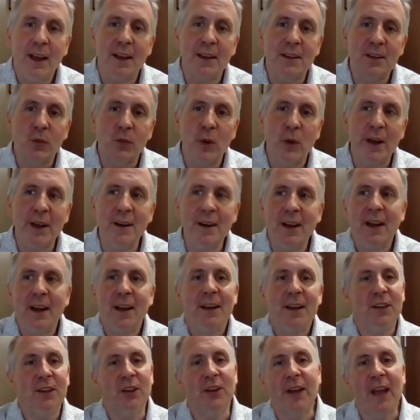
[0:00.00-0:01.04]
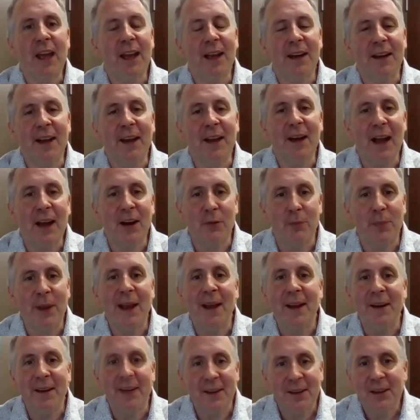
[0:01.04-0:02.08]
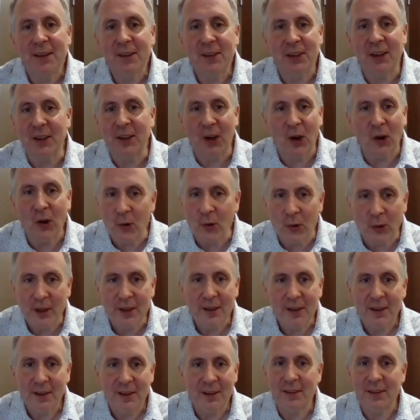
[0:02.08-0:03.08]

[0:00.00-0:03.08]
It's when you can't get out of bed to go